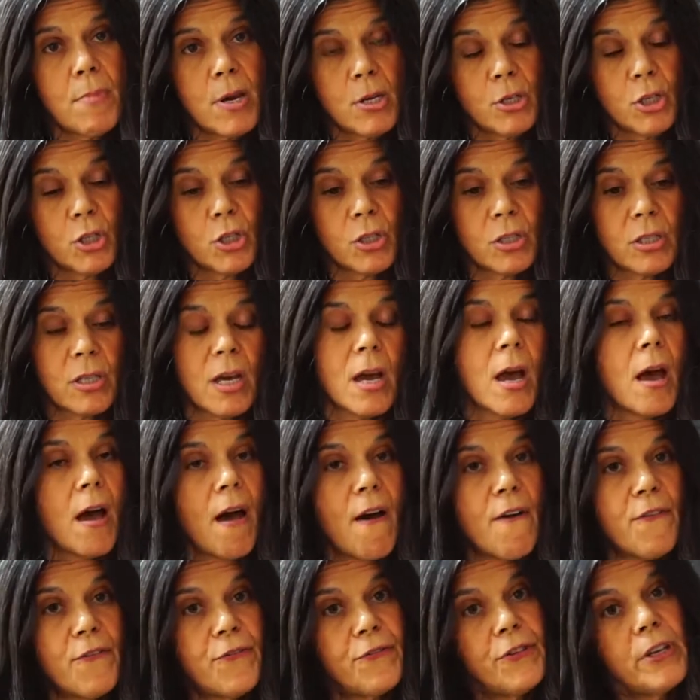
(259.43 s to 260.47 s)
emotion,
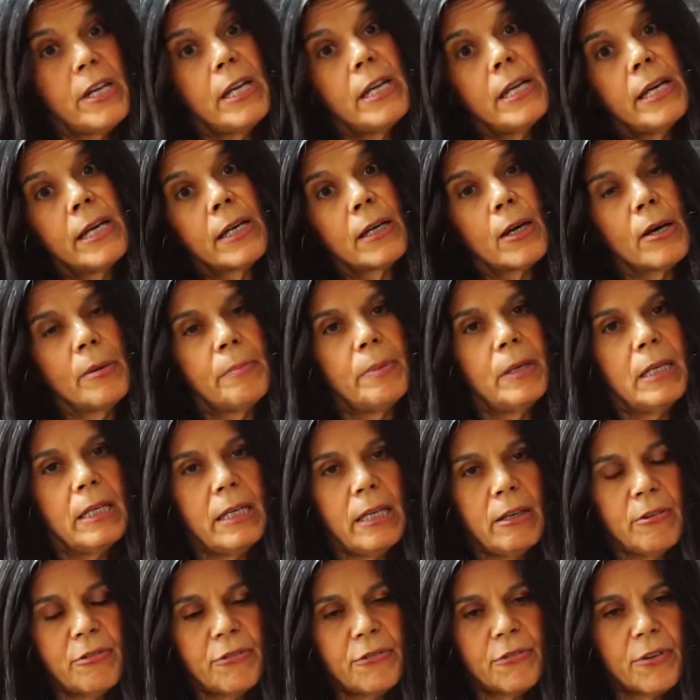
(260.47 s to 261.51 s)
a feeling, a
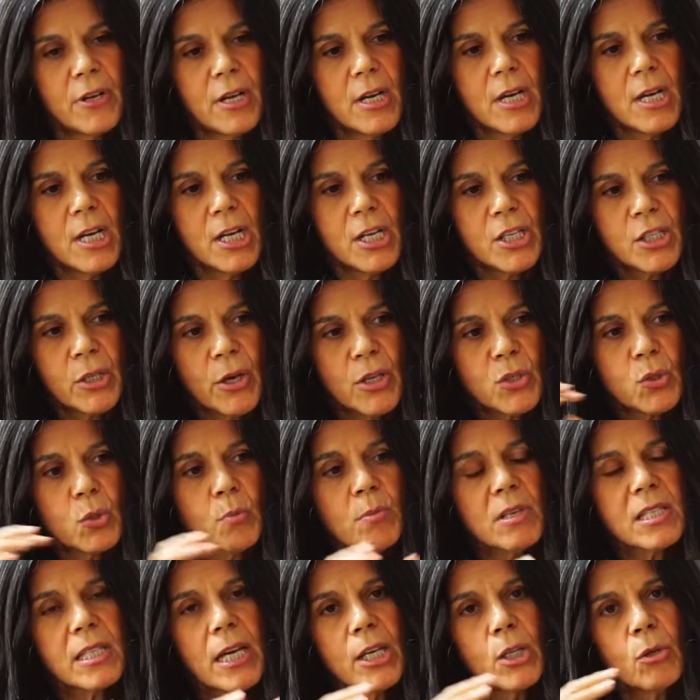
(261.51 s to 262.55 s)
belief. So it's
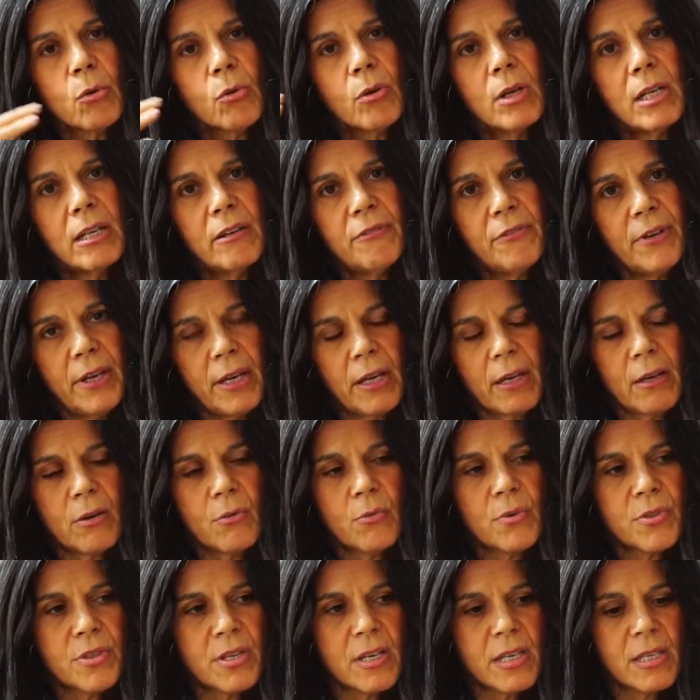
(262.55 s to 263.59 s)
almost like you're
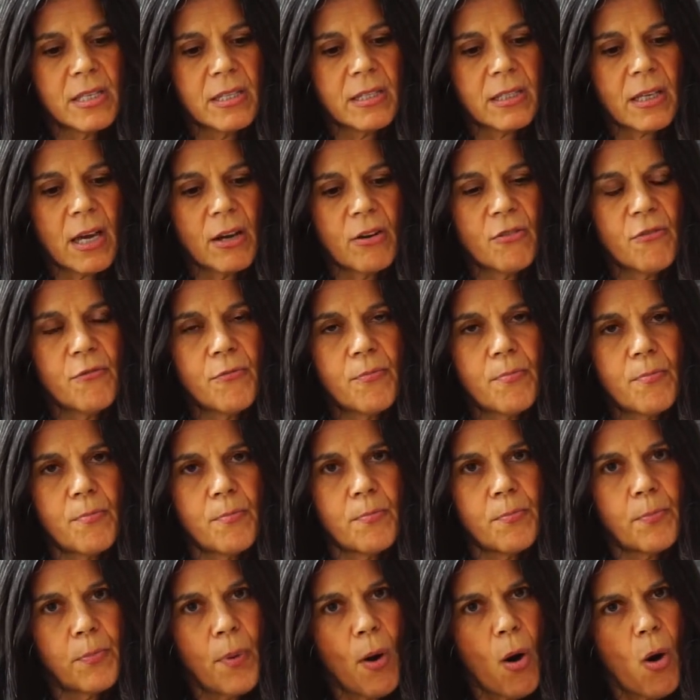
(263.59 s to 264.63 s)
living with this kind of
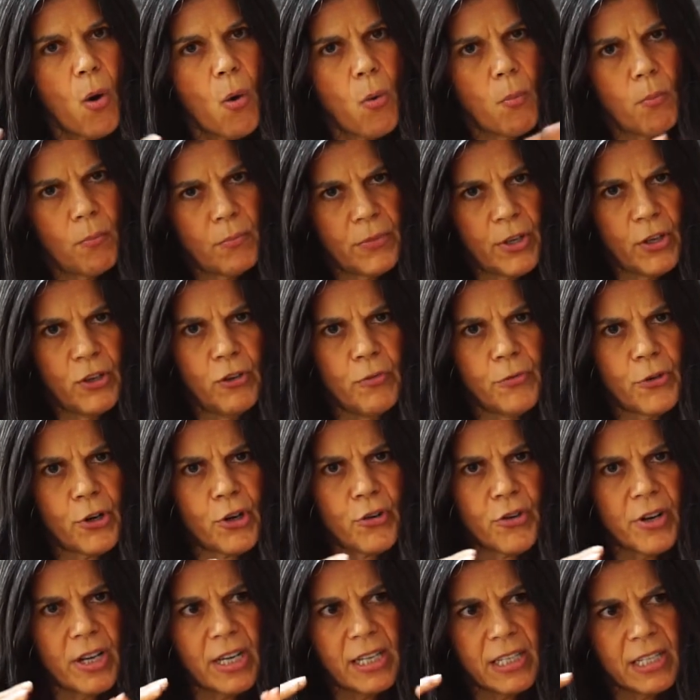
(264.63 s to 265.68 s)
bomb that you've
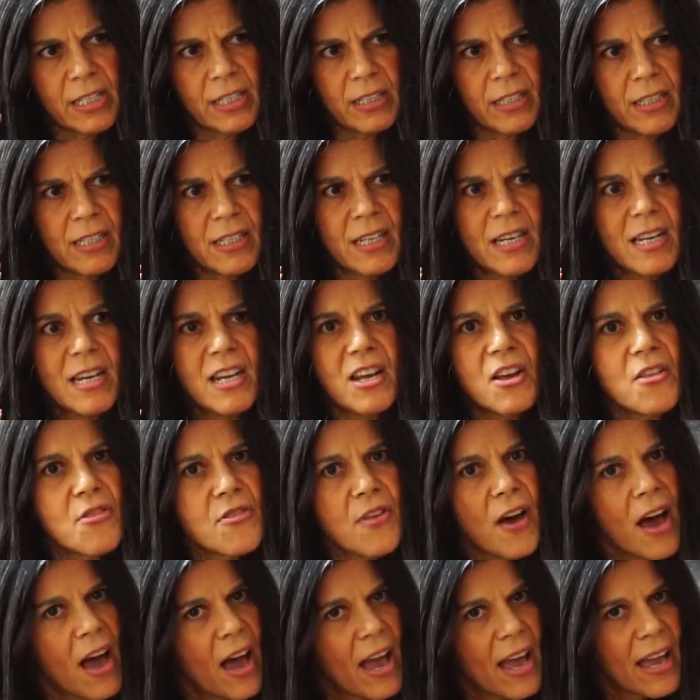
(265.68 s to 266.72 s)
created
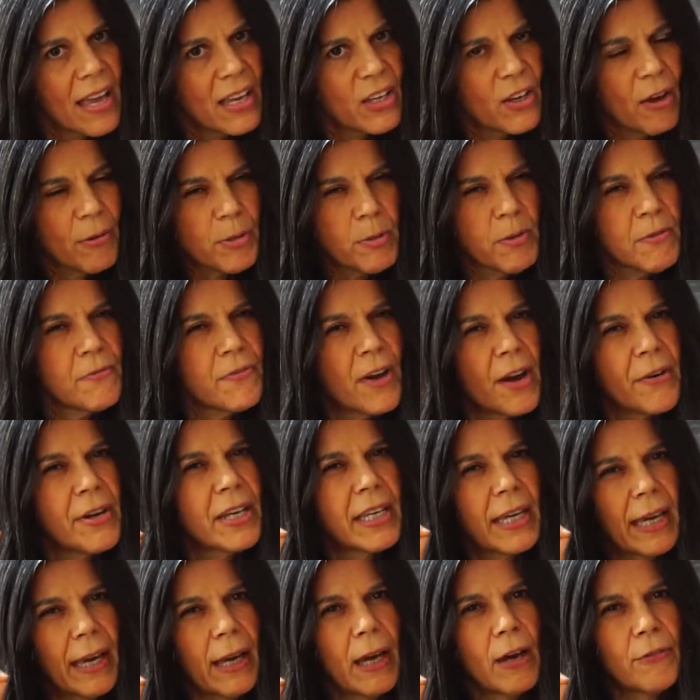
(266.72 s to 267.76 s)
that you have to be
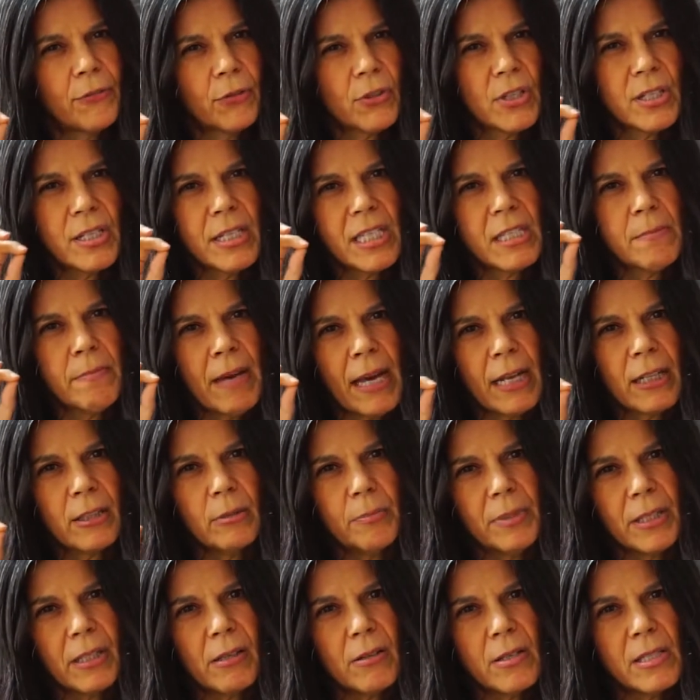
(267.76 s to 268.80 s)
very careful to
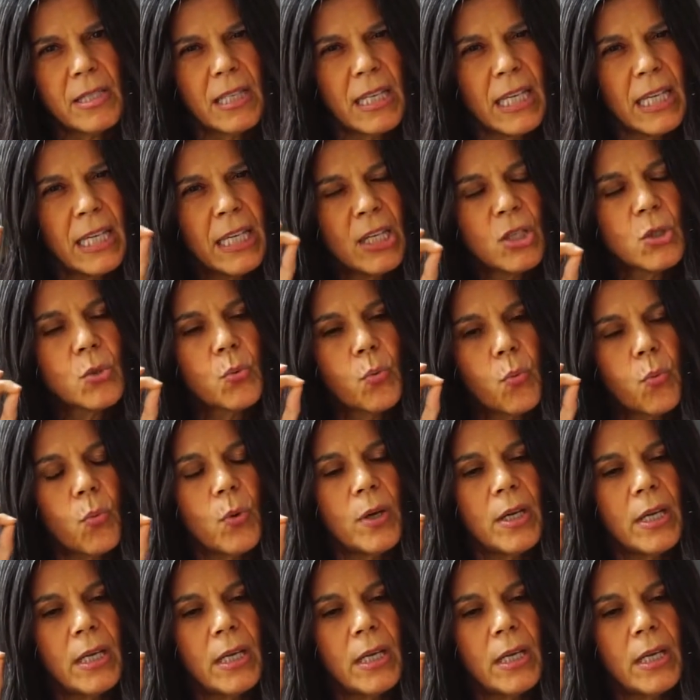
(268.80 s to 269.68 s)
dismantle, because each